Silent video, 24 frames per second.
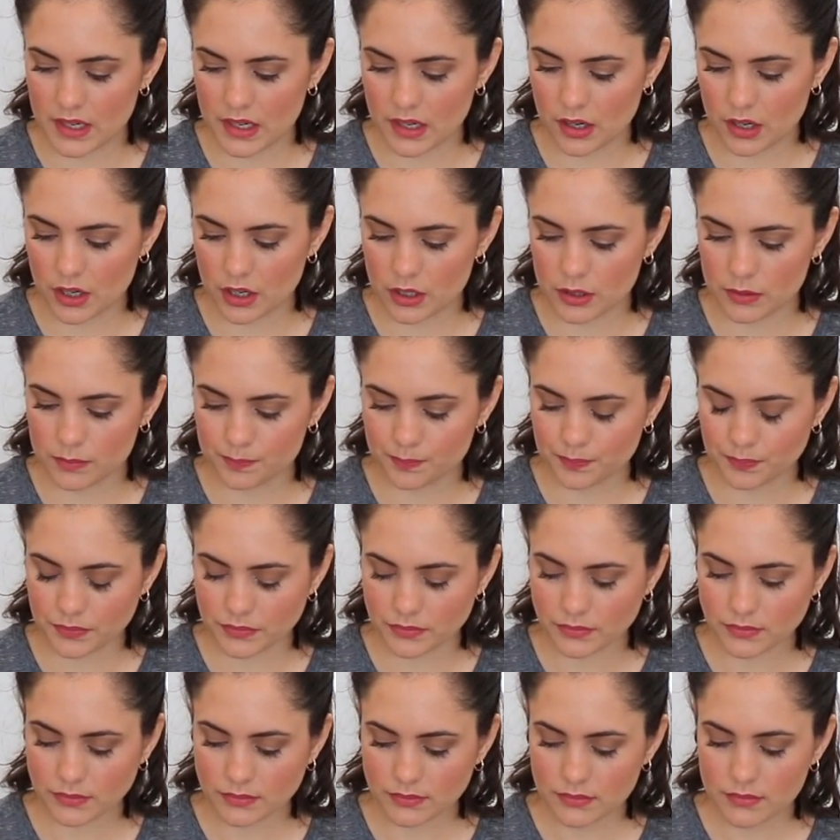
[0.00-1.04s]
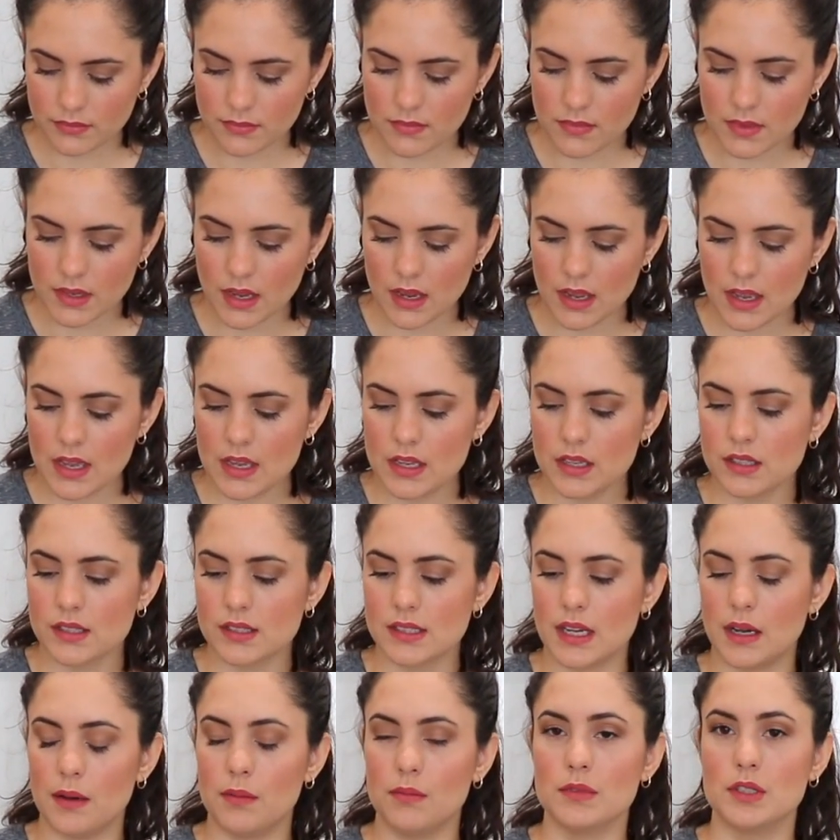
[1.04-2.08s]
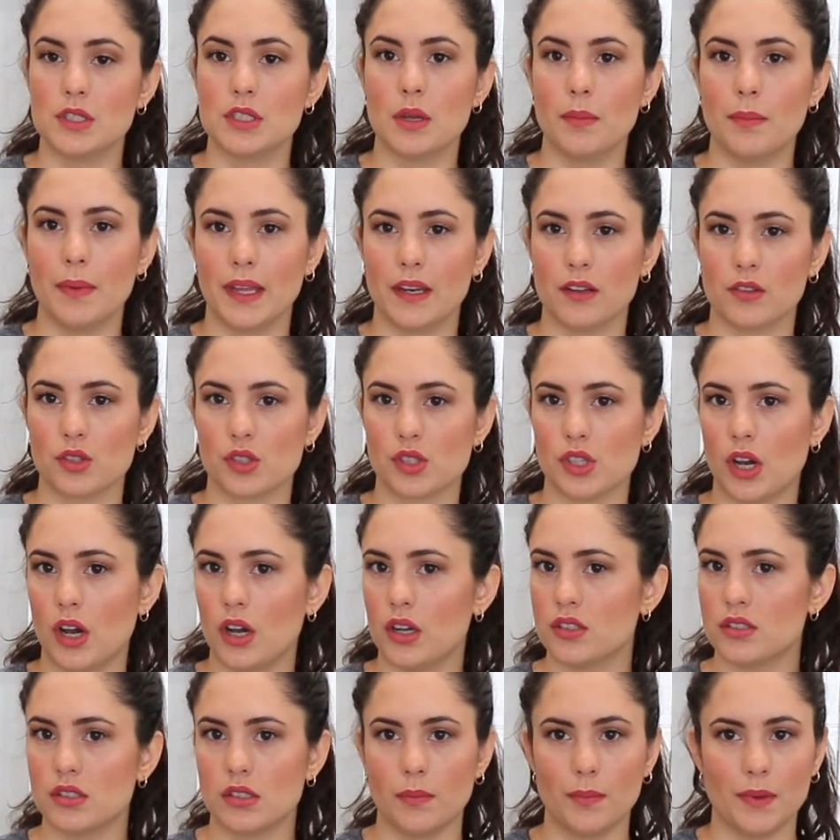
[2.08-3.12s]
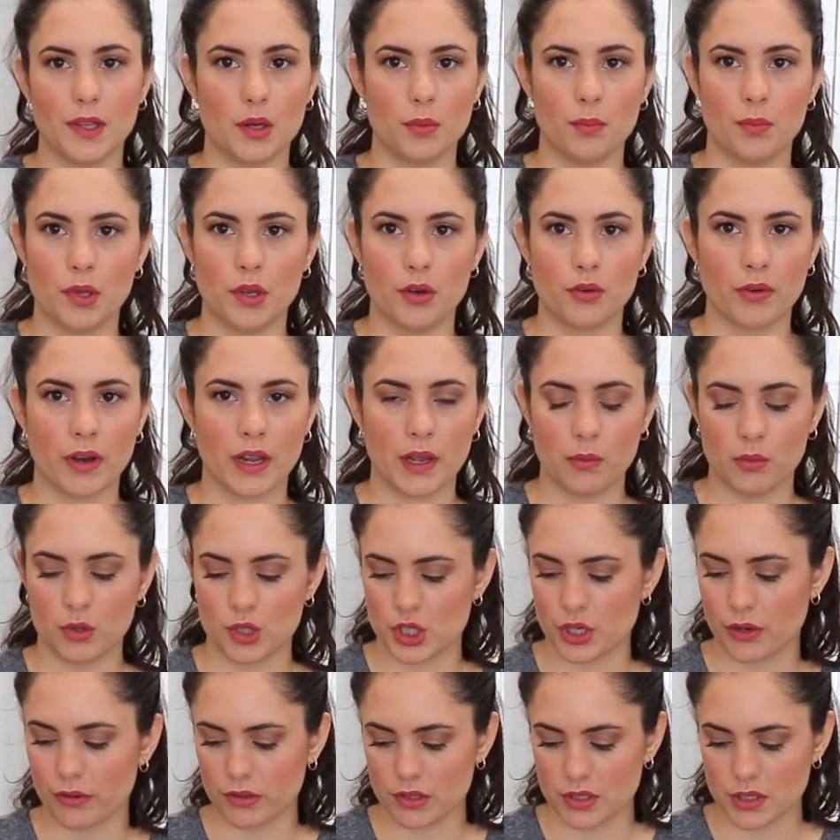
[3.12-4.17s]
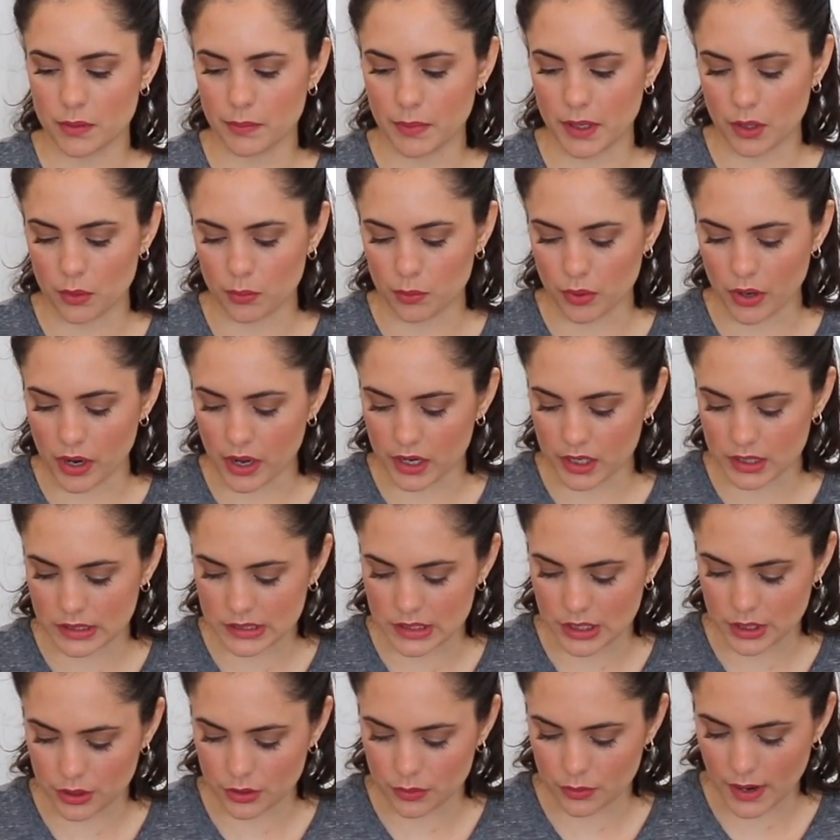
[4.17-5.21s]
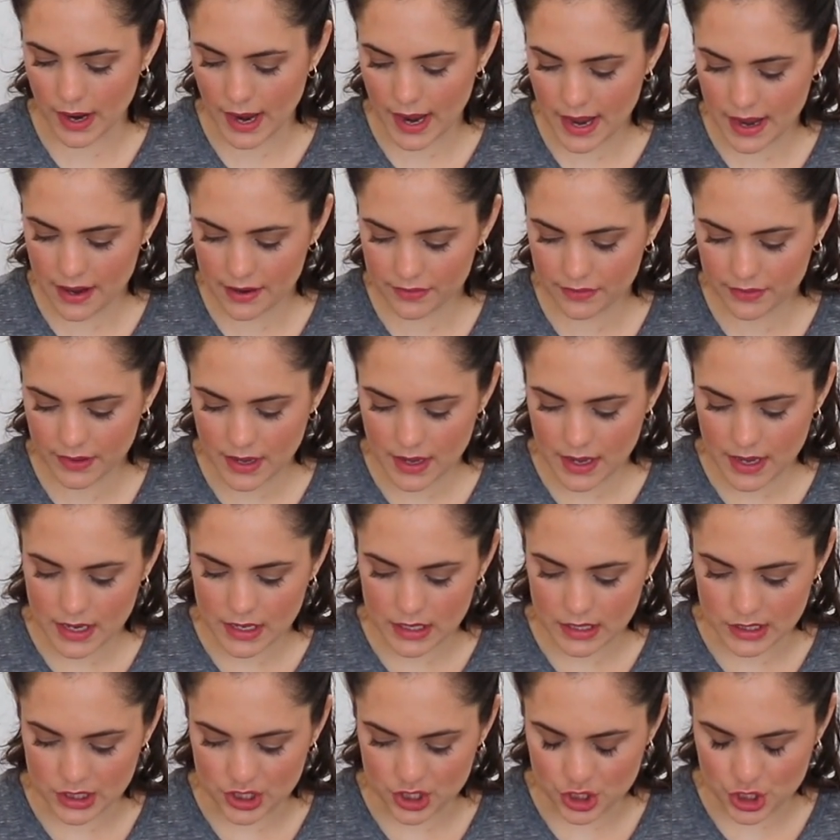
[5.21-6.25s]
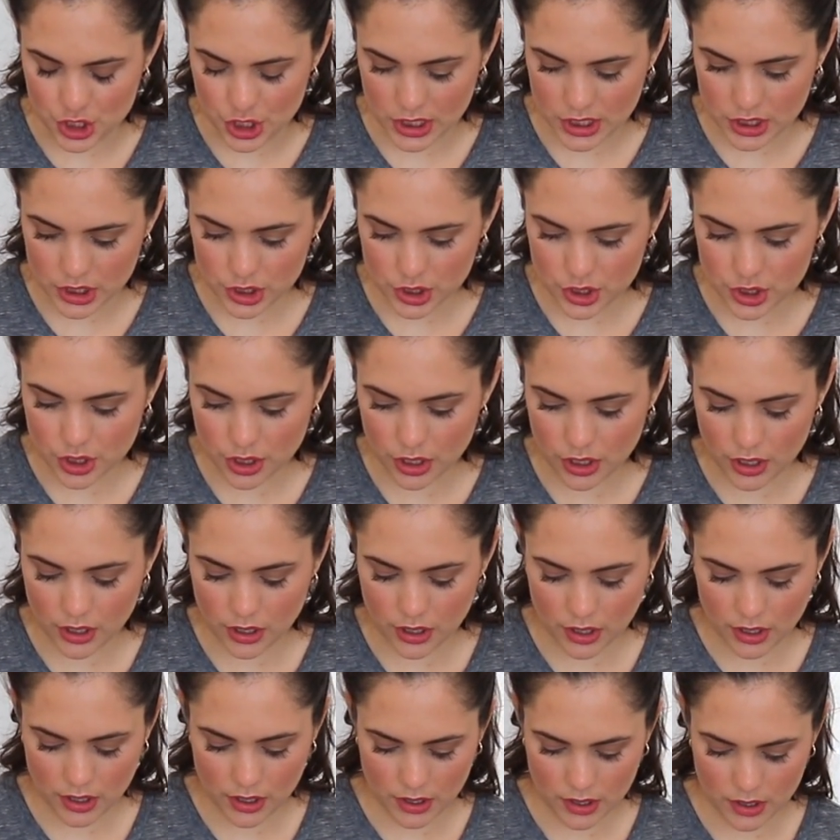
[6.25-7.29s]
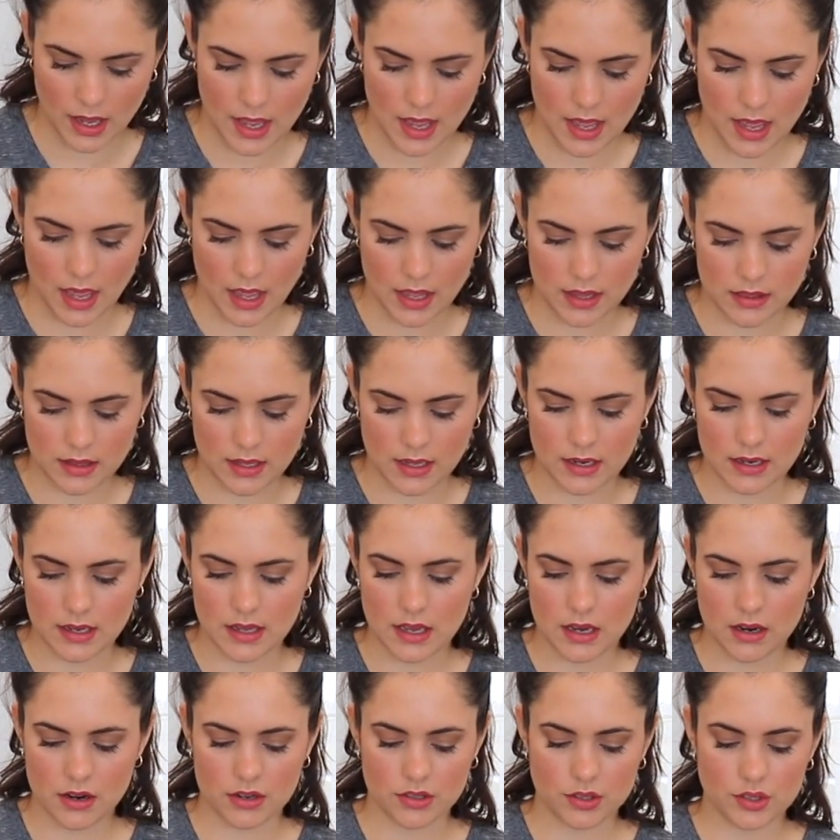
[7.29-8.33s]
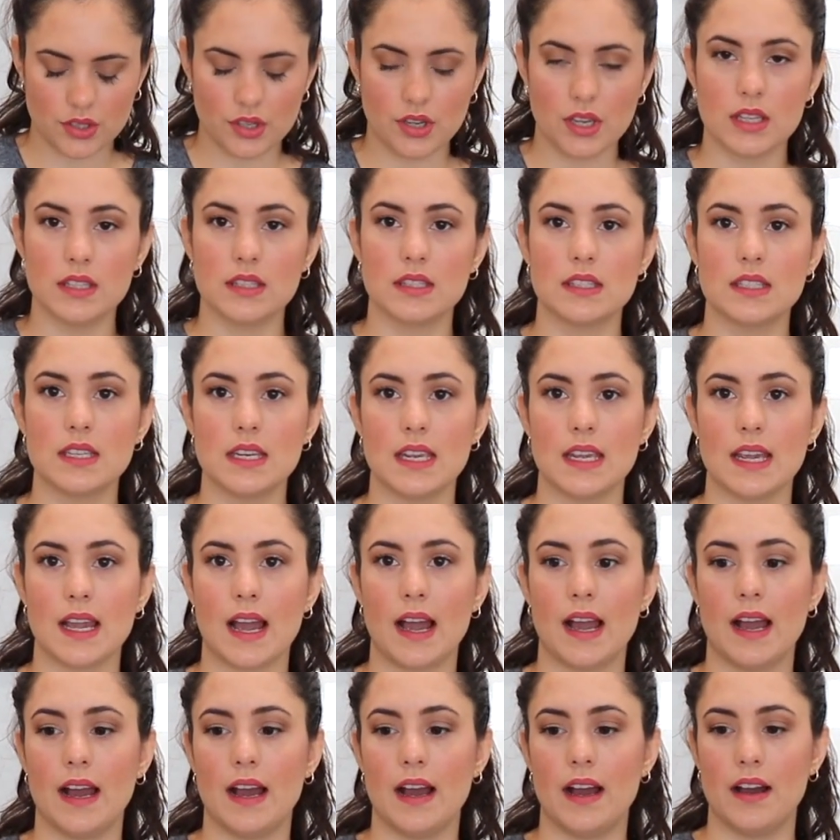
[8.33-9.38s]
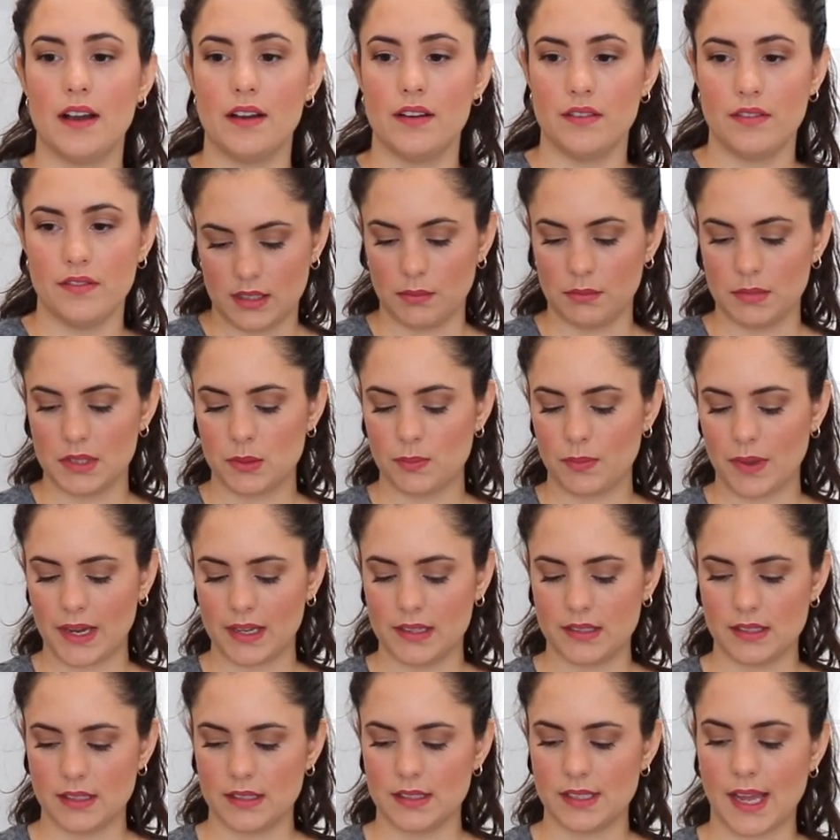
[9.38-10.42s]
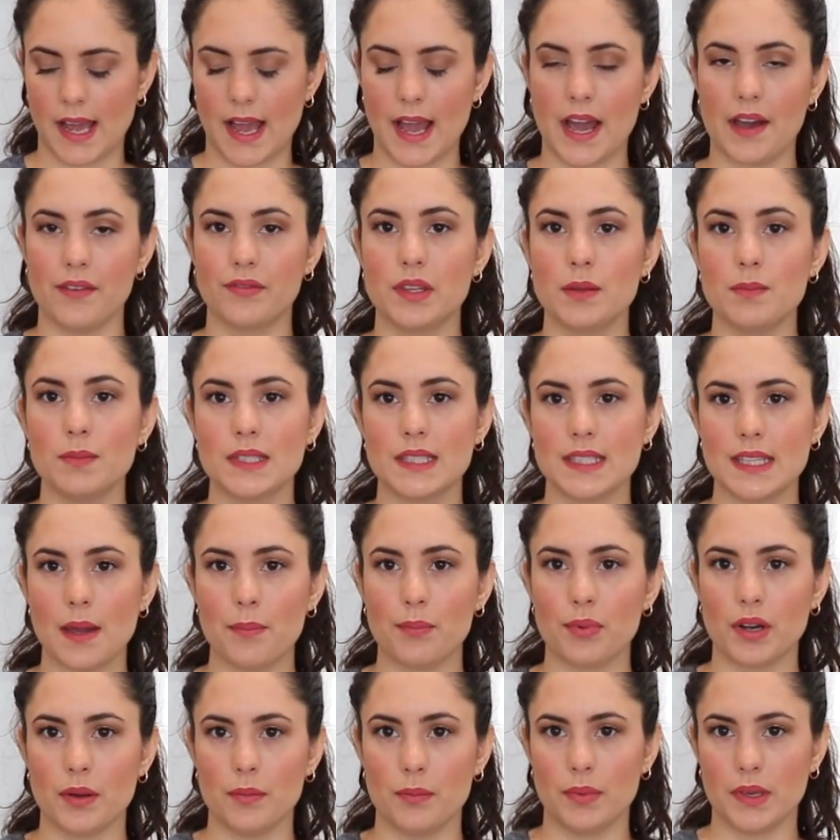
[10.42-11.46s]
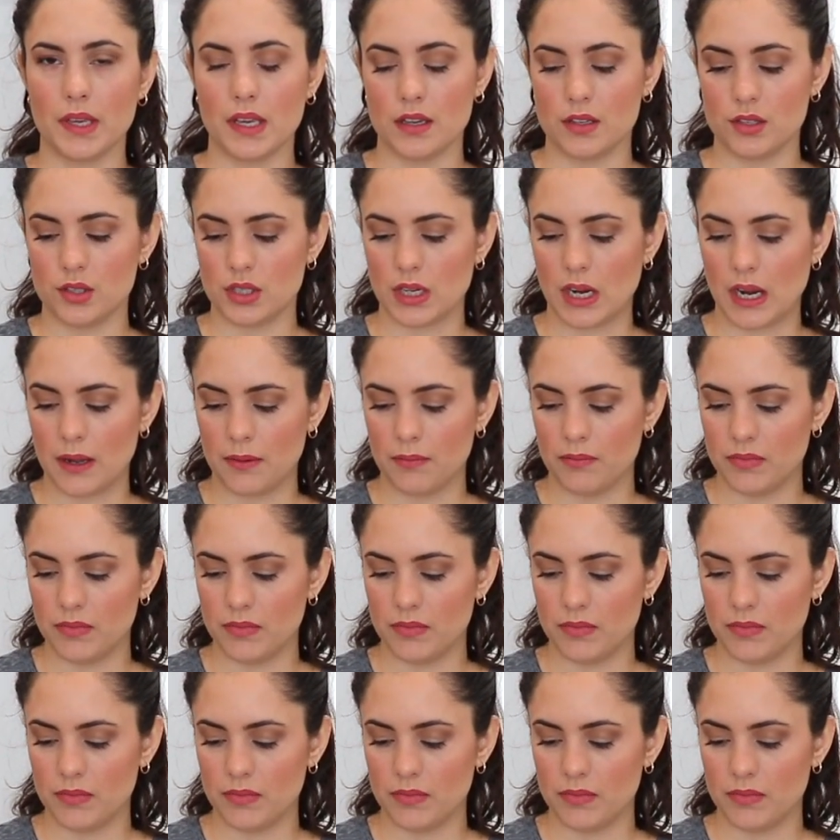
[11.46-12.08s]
vinegar, some tomato sauce, tomato puree, whichever tomato product you have, ginger, and then here, as you can see, I have some spices. I have them separate because